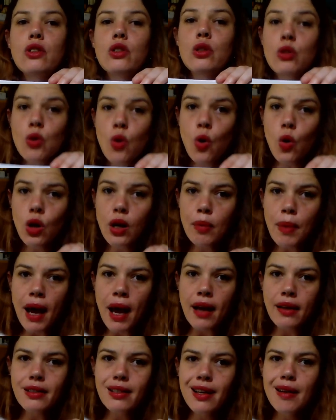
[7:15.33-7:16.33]
You talk
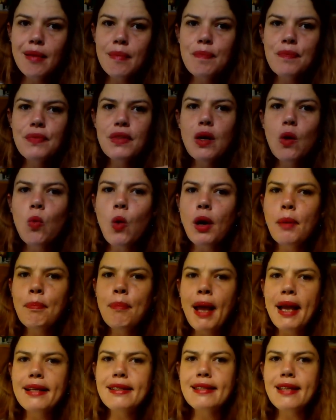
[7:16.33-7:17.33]
about what
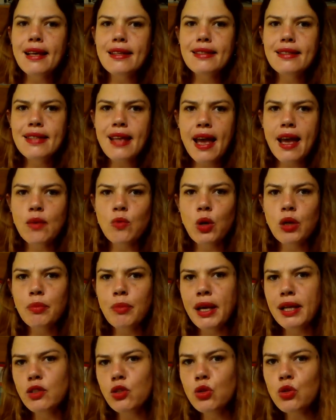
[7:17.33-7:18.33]
makes us sad, what
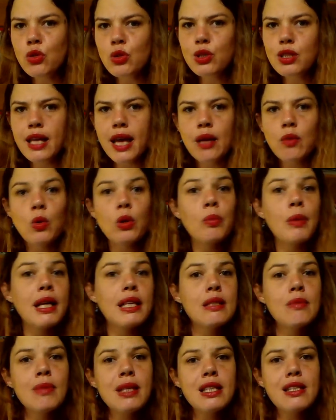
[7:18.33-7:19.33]
makes you sad, what
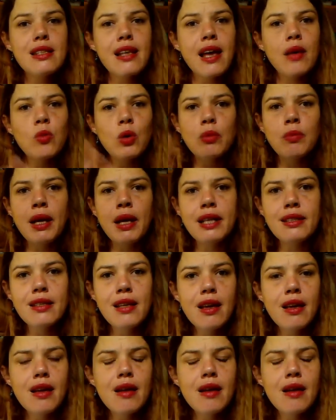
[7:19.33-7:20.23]
makes me sad, what makes,